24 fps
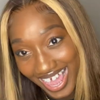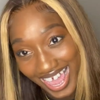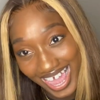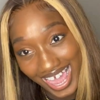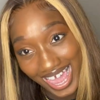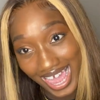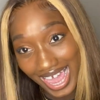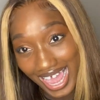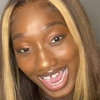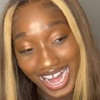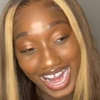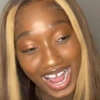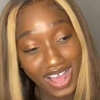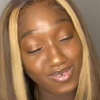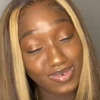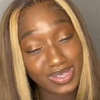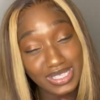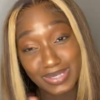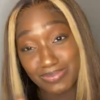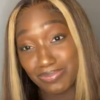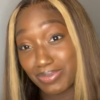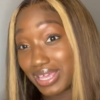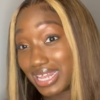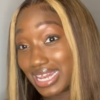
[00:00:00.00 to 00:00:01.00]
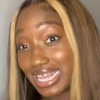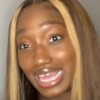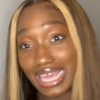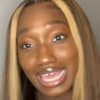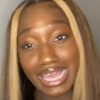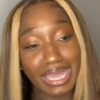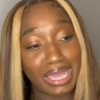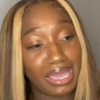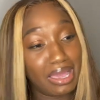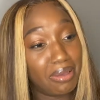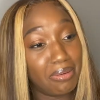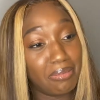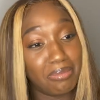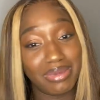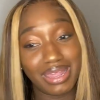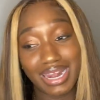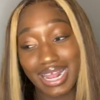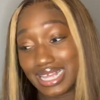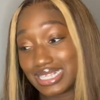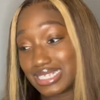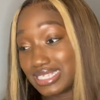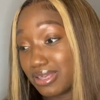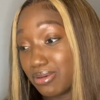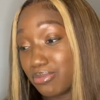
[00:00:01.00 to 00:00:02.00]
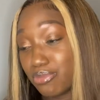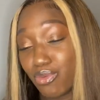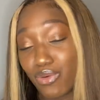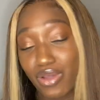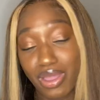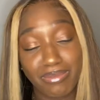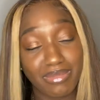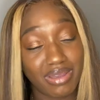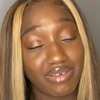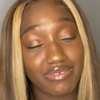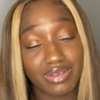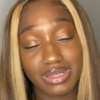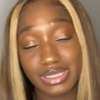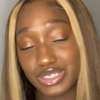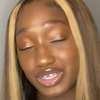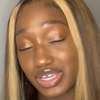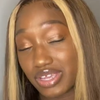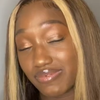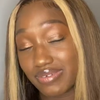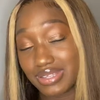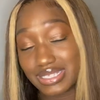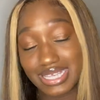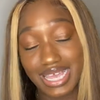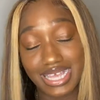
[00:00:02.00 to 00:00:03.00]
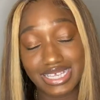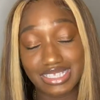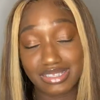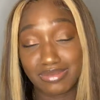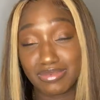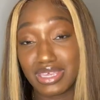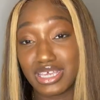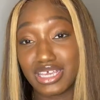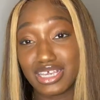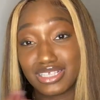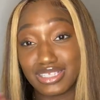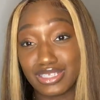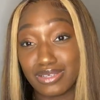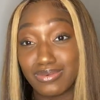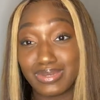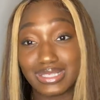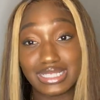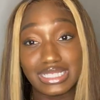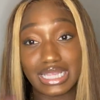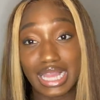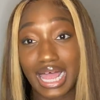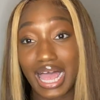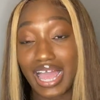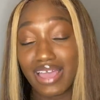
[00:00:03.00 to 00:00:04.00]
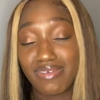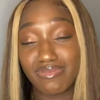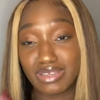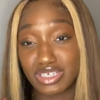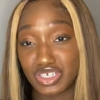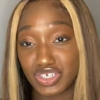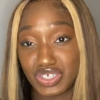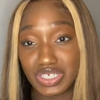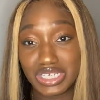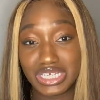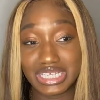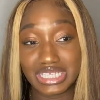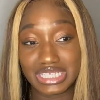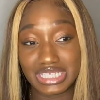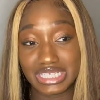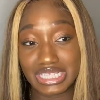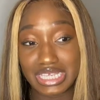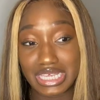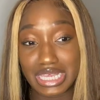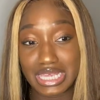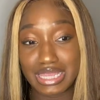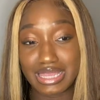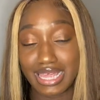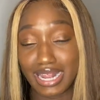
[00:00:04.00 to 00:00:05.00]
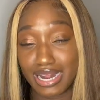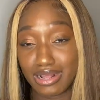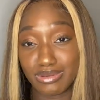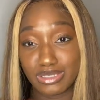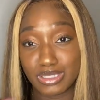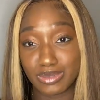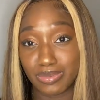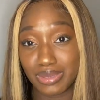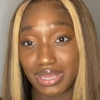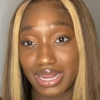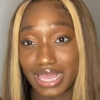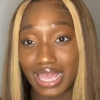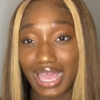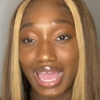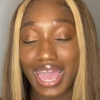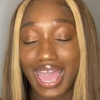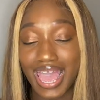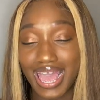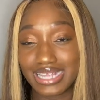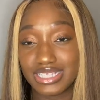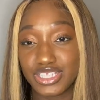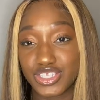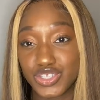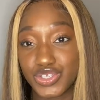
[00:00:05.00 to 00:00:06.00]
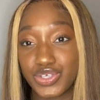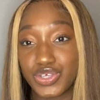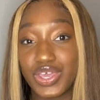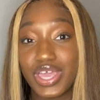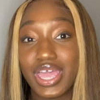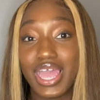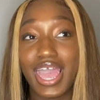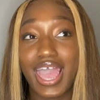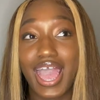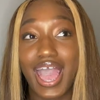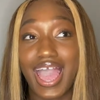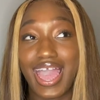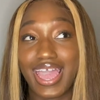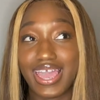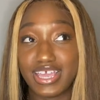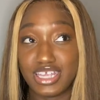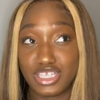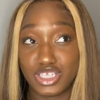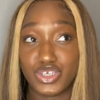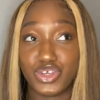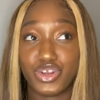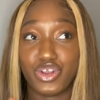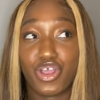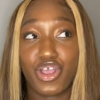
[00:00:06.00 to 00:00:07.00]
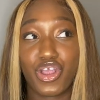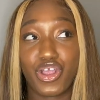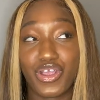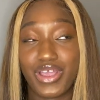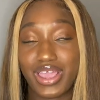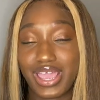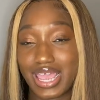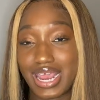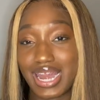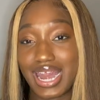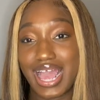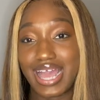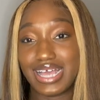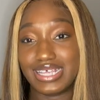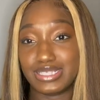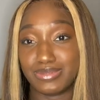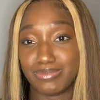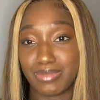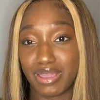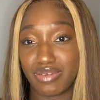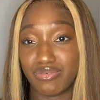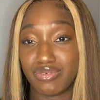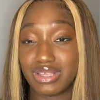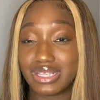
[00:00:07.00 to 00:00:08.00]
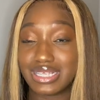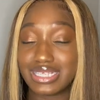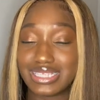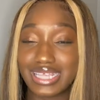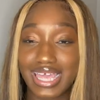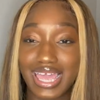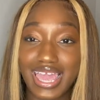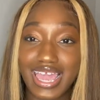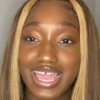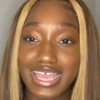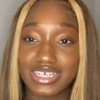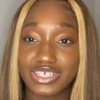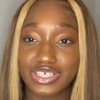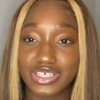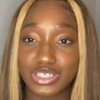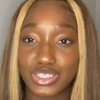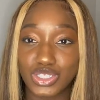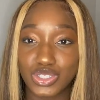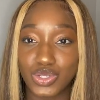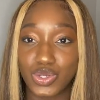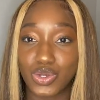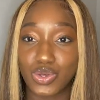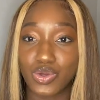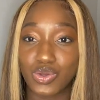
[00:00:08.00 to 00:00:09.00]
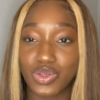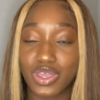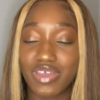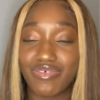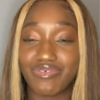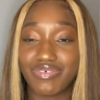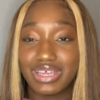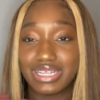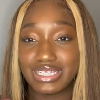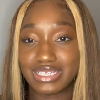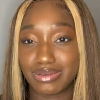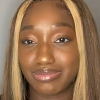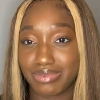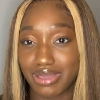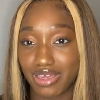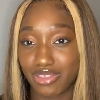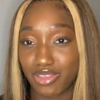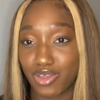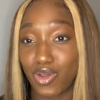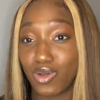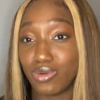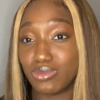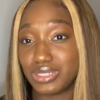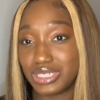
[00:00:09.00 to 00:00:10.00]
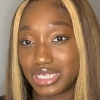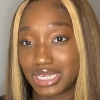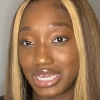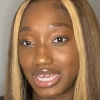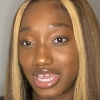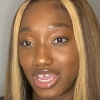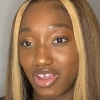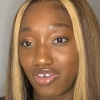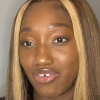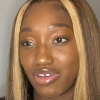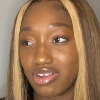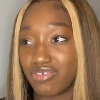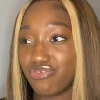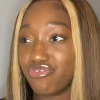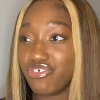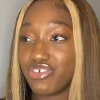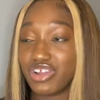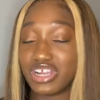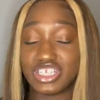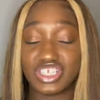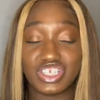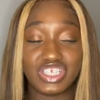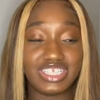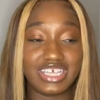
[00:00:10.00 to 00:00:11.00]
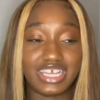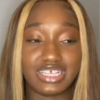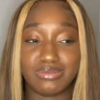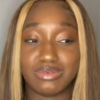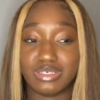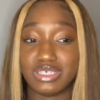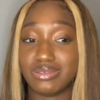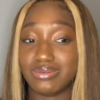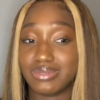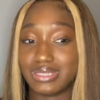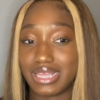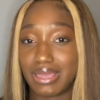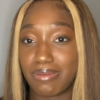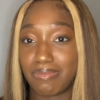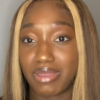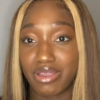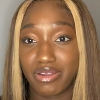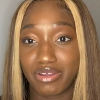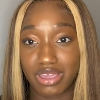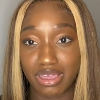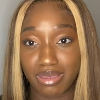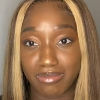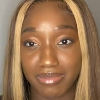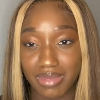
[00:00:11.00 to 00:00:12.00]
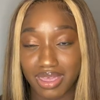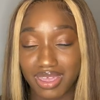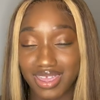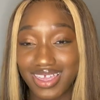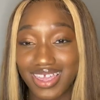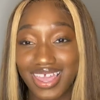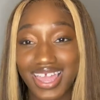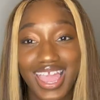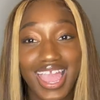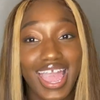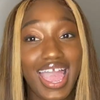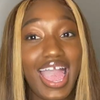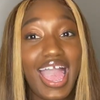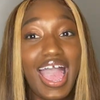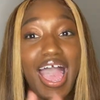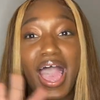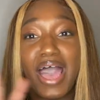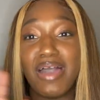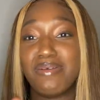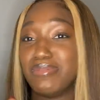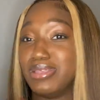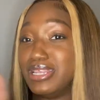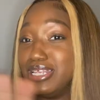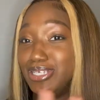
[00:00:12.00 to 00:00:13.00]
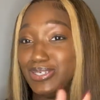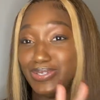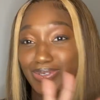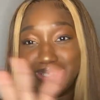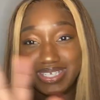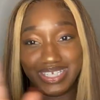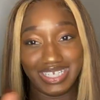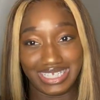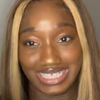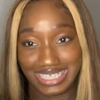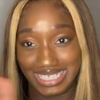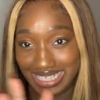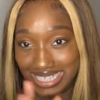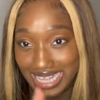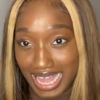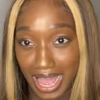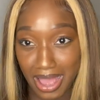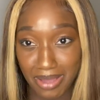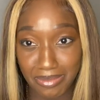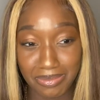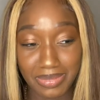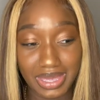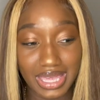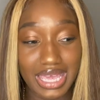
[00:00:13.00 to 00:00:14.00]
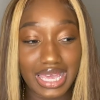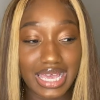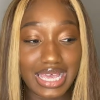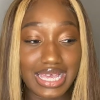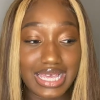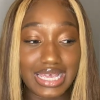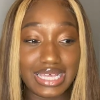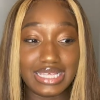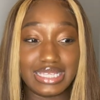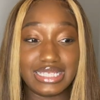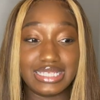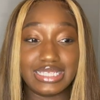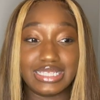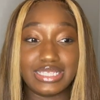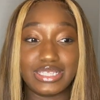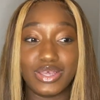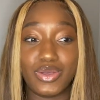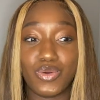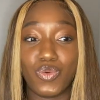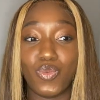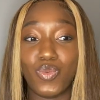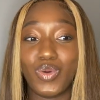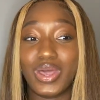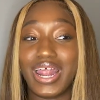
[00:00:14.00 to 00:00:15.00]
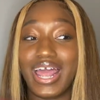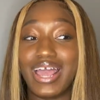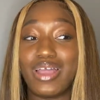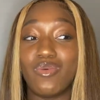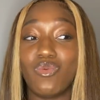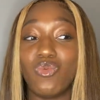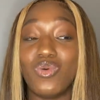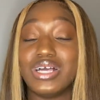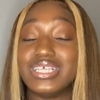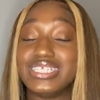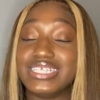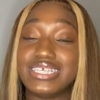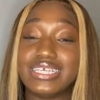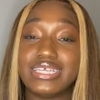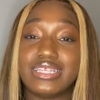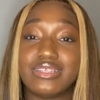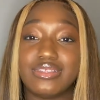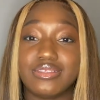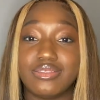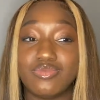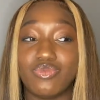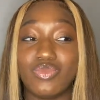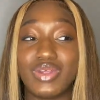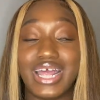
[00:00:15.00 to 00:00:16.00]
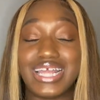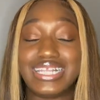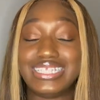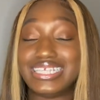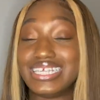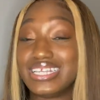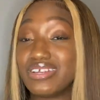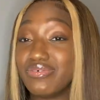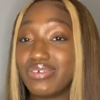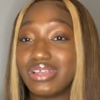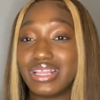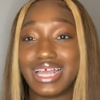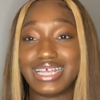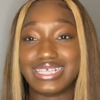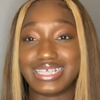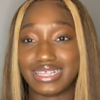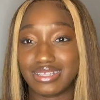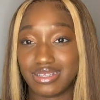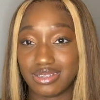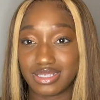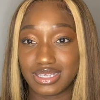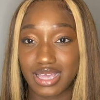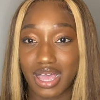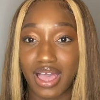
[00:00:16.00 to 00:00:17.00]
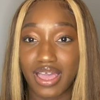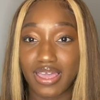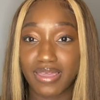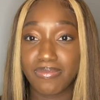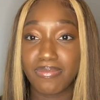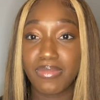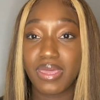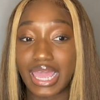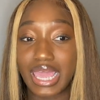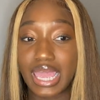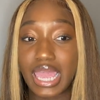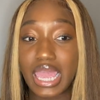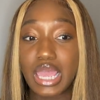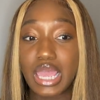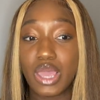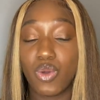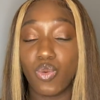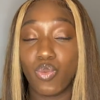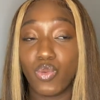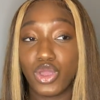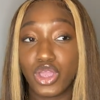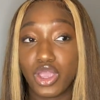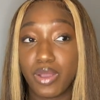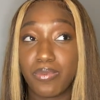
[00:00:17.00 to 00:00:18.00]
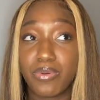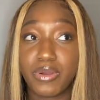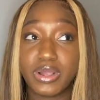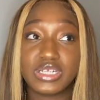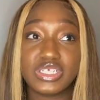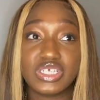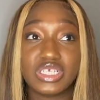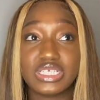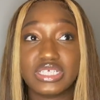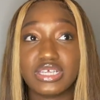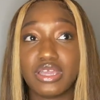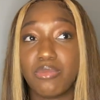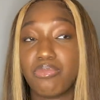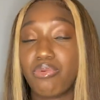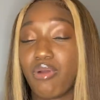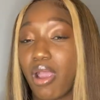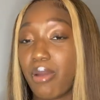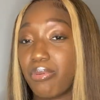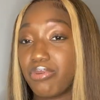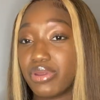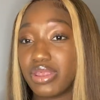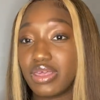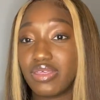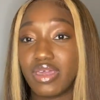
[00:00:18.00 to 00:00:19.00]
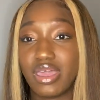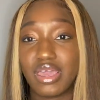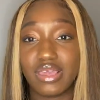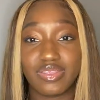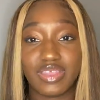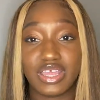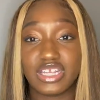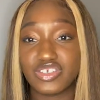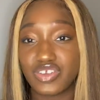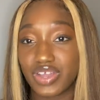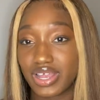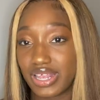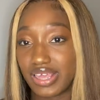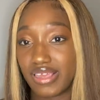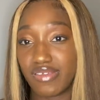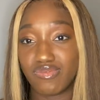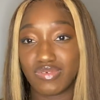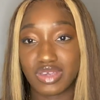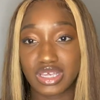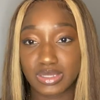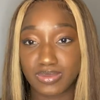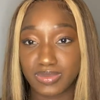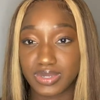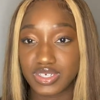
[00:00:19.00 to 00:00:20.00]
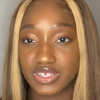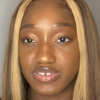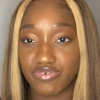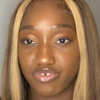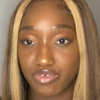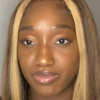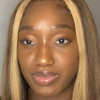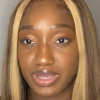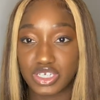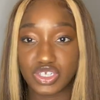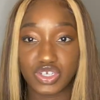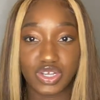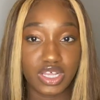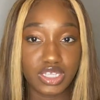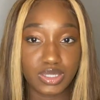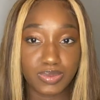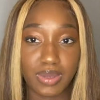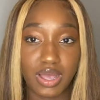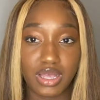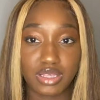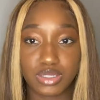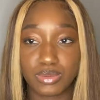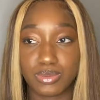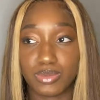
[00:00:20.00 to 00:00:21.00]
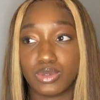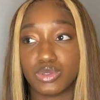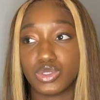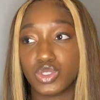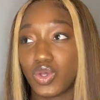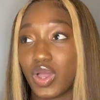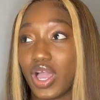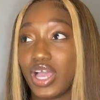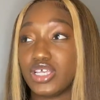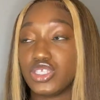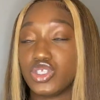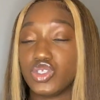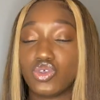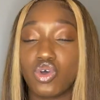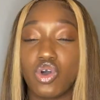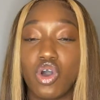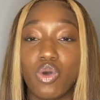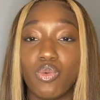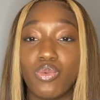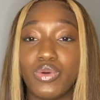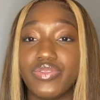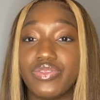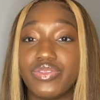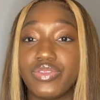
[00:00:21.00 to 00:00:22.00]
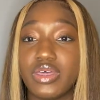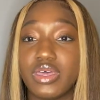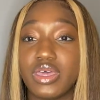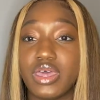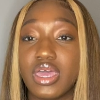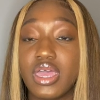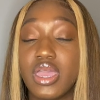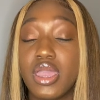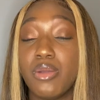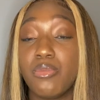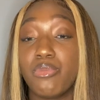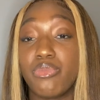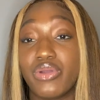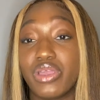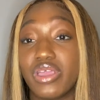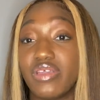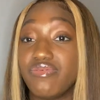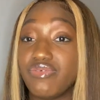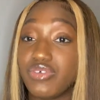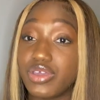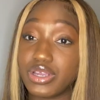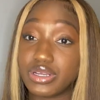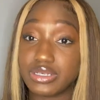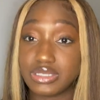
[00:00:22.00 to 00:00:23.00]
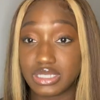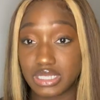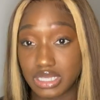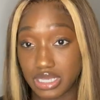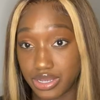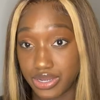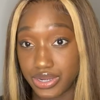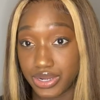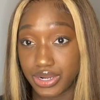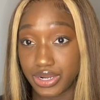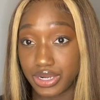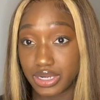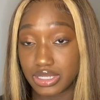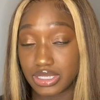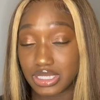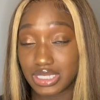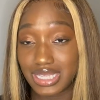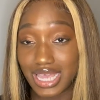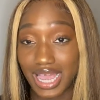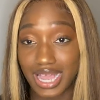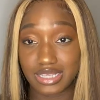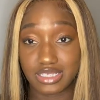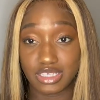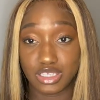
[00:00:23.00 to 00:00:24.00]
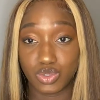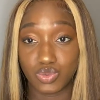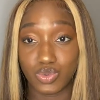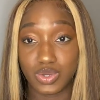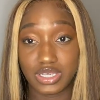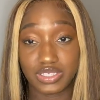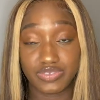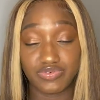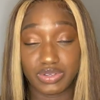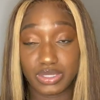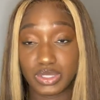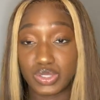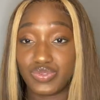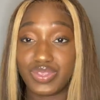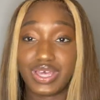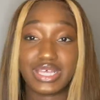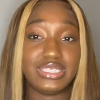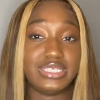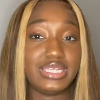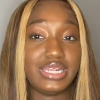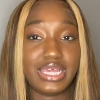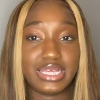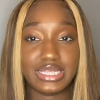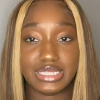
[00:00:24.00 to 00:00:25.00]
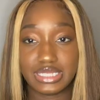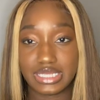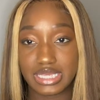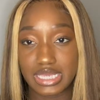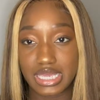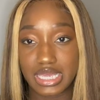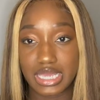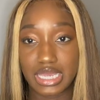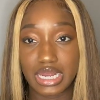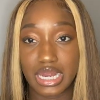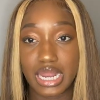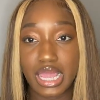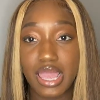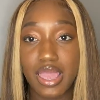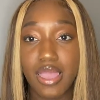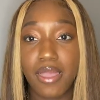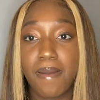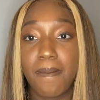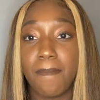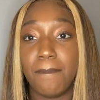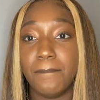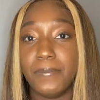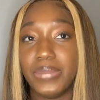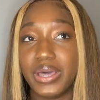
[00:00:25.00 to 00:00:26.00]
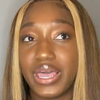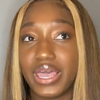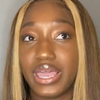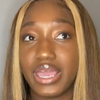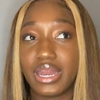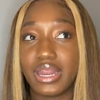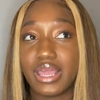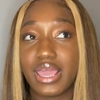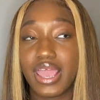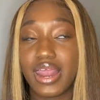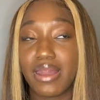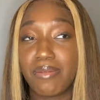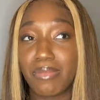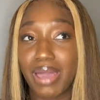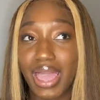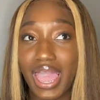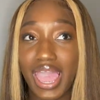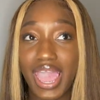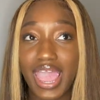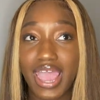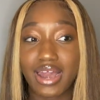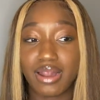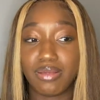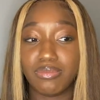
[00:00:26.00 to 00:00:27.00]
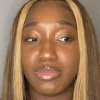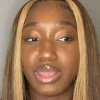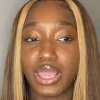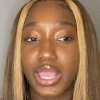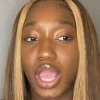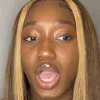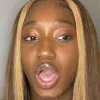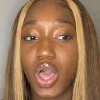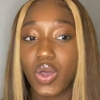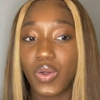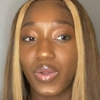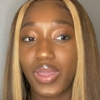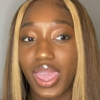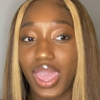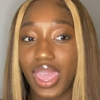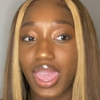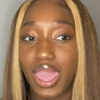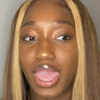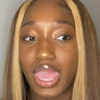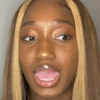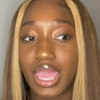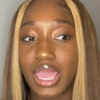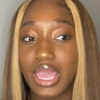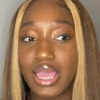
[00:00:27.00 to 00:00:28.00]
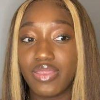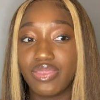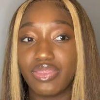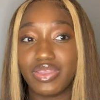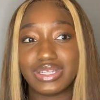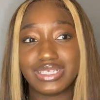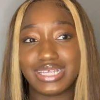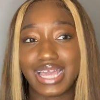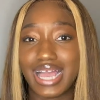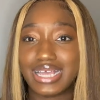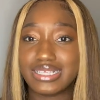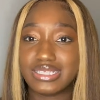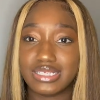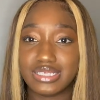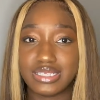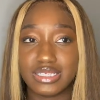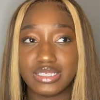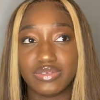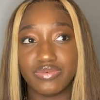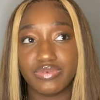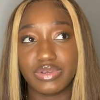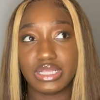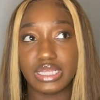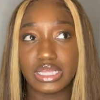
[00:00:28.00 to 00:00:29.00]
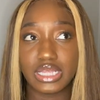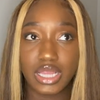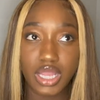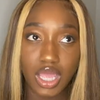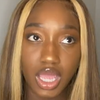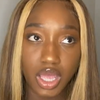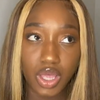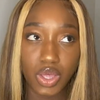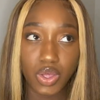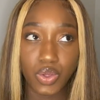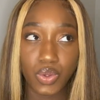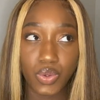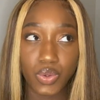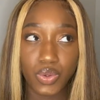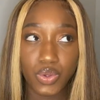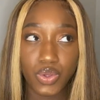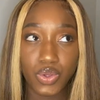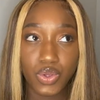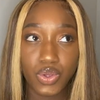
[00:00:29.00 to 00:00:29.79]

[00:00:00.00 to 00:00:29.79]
And I was bidding, but at some point my realtor even texted me because it was live and she could see that I was bidding. I entered her in as my real estate agent. So if I did buy the home, she can get credit for it. And she texted me, she was like, Mariam, I'm gonna need you to just stop, because what I didn't realize at the time, when you're purchasing a property, they try to give you as much information as possible. So I saw what the previous year's taxes was for 2019, but in my head, I'm like, okay, the taxes is really low.